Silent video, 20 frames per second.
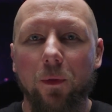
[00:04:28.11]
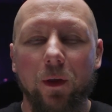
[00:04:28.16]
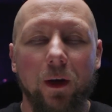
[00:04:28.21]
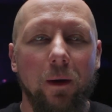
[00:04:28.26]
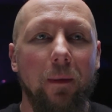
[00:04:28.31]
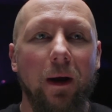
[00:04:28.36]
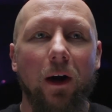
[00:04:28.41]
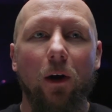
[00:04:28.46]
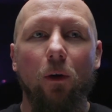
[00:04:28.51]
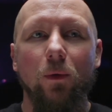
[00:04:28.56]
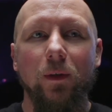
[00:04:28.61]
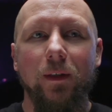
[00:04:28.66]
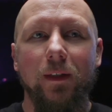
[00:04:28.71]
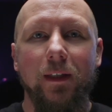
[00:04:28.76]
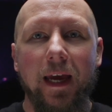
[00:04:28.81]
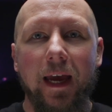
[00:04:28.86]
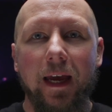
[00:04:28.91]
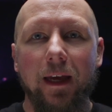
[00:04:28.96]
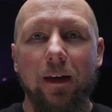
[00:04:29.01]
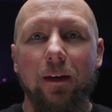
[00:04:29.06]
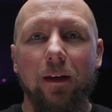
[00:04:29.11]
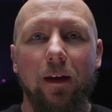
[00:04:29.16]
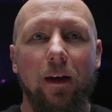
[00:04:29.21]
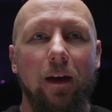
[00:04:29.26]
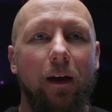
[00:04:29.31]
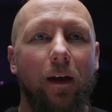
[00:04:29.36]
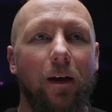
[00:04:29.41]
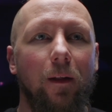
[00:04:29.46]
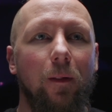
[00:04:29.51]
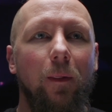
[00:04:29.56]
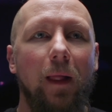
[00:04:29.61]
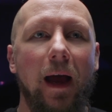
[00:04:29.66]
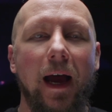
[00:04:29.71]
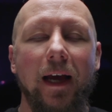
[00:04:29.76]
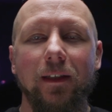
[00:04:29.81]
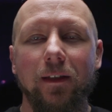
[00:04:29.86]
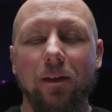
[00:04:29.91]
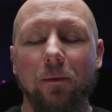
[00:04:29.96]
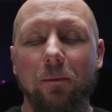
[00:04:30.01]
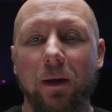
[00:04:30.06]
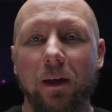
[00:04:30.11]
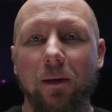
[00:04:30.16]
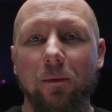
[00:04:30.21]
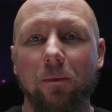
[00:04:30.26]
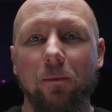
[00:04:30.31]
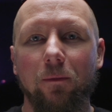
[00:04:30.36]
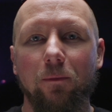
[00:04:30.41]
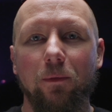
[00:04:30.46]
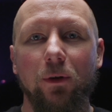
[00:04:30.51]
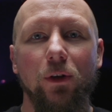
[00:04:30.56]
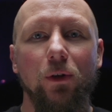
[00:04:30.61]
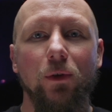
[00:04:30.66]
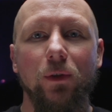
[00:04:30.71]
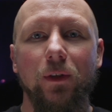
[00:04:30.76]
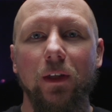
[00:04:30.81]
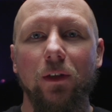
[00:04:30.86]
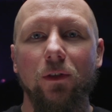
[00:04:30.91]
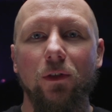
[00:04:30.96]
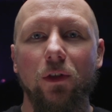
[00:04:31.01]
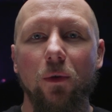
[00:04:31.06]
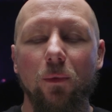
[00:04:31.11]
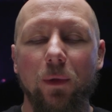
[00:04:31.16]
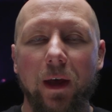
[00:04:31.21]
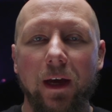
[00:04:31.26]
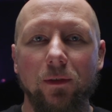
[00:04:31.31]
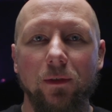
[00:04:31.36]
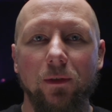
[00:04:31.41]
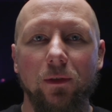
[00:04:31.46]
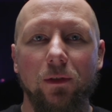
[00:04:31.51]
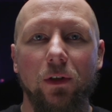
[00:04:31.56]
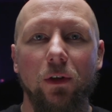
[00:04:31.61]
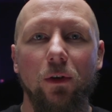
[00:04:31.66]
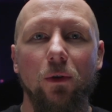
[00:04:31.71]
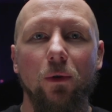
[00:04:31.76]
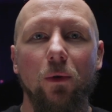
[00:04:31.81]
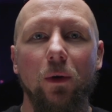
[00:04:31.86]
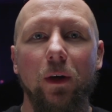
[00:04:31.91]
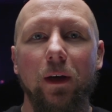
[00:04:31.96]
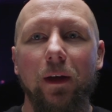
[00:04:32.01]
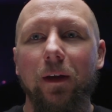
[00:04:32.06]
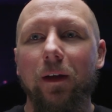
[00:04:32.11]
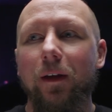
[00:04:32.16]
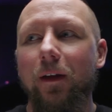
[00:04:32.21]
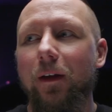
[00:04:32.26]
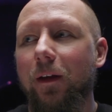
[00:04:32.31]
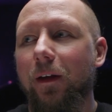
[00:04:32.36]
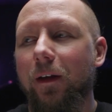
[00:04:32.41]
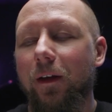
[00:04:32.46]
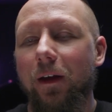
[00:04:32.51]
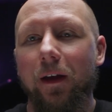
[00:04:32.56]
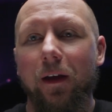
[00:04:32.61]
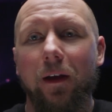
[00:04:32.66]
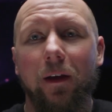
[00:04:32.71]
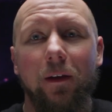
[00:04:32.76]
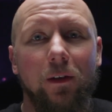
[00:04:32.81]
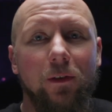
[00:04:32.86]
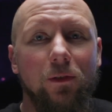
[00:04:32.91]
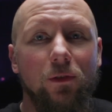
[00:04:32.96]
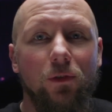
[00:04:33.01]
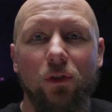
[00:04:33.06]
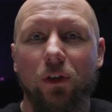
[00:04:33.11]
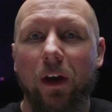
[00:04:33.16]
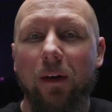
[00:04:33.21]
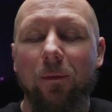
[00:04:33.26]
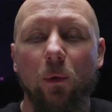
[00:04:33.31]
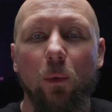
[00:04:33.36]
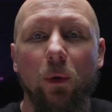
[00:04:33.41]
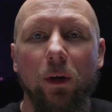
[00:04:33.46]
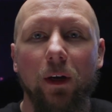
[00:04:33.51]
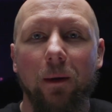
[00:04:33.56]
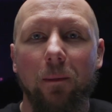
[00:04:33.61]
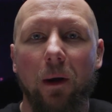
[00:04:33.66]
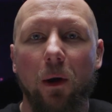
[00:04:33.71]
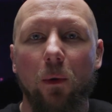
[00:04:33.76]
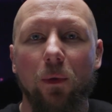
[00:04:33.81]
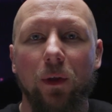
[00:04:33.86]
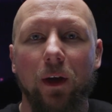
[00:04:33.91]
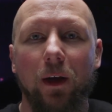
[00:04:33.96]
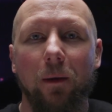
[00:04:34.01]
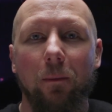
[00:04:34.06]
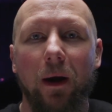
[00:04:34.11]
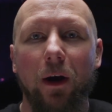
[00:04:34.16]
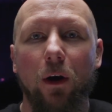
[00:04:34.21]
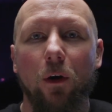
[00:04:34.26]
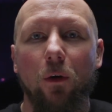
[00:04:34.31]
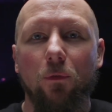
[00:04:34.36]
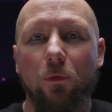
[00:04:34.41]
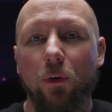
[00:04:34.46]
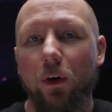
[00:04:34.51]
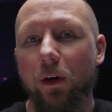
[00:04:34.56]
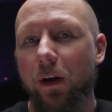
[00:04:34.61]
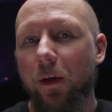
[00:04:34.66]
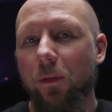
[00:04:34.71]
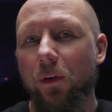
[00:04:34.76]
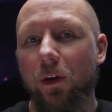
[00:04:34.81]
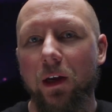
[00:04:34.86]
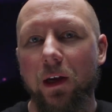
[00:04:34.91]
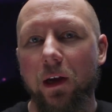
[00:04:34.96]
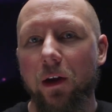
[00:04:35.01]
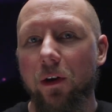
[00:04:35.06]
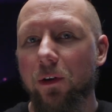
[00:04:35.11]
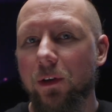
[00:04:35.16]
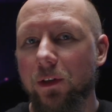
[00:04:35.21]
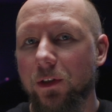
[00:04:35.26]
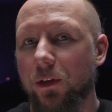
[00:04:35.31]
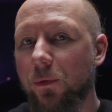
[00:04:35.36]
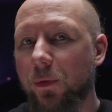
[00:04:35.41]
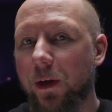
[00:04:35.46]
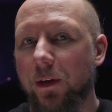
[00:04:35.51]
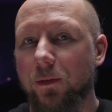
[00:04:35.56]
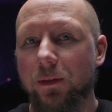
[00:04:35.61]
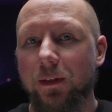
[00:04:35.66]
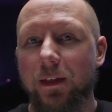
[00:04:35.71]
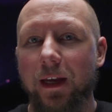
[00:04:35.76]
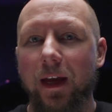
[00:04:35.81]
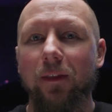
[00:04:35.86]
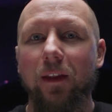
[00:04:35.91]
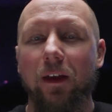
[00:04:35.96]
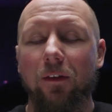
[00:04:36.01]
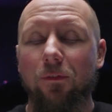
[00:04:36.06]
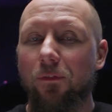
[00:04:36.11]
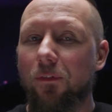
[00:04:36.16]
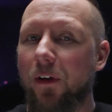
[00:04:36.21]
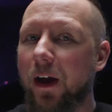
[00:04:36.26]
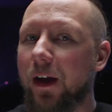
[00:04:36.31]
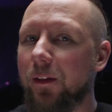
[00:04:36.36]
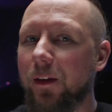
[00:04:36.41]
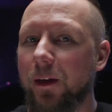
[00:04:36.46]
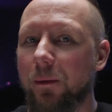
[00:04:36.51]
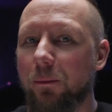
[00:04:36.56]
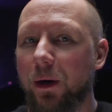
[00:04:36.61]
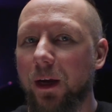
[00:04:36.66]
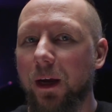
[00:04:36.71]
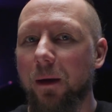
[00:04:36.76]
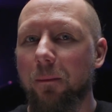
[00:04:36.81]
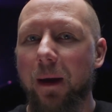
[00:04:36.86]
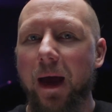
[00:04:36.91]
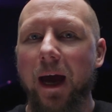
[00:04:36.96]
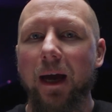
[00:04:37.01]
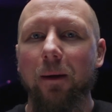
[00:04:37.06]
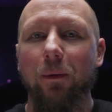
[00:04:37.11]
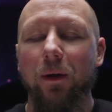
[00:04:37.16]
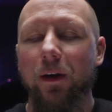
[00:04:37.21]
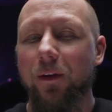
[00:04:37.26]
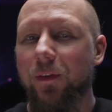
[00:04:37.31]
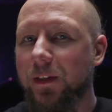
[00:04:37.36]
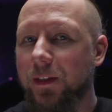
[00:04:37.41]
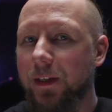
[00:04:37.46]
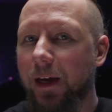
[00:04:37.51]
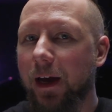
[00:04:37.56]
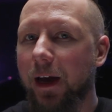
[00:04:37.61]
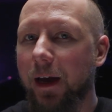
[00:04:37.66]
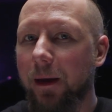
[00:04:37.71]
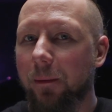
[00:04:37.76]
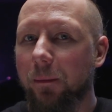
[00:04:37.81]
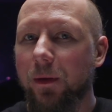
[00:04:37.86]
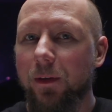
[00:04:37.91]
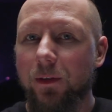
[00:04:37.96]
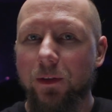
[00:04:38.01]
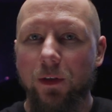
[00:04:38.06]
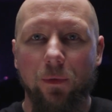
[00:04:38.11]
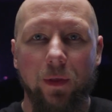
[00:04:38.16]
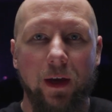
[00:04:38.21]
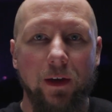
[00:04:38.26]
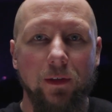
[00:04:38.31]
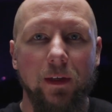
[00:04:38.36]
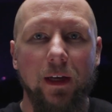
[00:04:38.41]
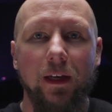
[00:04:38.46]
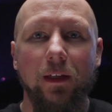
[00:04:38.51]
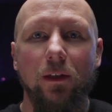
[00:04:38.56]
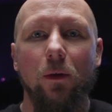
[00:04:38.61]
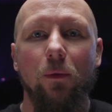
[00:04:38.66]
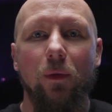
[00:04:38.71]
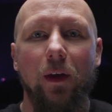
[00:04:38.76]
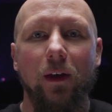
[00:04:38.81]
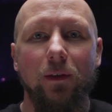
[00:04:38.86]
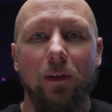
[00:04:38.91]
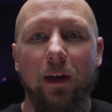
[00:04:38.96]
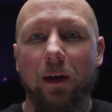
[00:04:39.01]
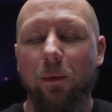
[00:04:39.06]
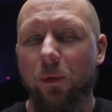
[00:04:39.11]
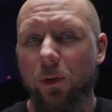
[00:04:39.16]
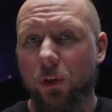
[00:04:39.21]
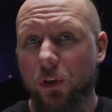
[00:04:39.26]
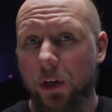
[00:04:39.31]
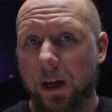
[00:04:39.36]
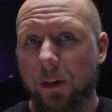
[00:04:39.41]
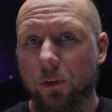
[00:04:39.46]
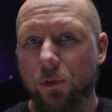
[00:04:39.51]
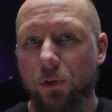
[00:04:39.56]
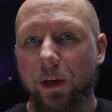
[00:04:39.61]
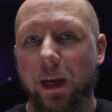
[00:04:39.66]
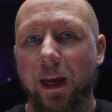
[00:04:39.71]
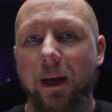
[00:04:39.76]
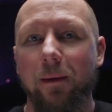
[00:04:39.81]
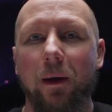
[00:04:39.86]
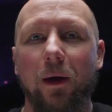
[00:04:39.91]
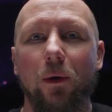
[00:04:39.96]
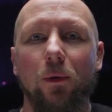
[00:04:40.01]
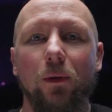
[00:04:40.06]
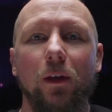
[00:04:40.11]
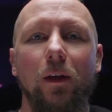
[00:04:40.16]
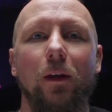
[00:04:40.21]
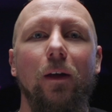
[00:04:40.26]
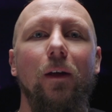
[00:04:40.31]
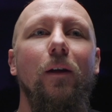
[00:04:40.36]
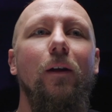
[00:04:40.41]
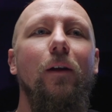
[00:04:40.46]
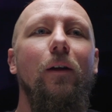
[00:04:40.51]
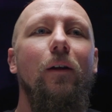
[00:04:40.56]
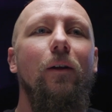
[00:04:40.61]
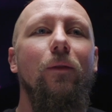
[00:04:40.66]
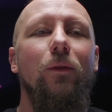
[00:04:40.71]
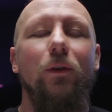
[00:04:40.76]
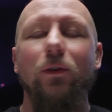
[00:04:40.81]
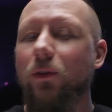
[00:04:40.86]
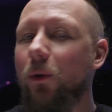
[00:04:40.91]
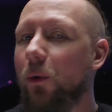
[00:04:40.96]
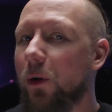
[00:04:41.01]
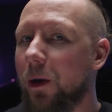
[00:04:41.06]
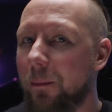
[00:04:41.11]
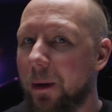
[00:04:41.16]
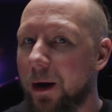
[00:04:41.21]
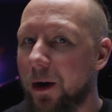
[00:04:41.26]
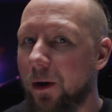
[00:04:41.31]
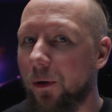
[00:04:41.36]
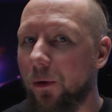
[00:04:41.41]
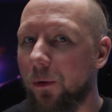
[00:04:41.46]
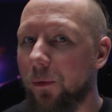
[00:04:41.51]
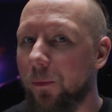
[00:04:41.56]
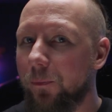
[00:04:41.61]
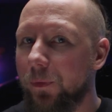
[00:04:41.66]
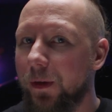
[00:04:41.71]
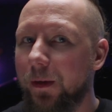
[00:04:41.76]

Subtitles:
The Camaro was dead. Last had been produced in 2002. Chevy wouldn't come out with a Camaro for another year. In 2010, they'd finally bring it back. But at the time, 2008, 2009, when the Challenger came out, there's no Camaro.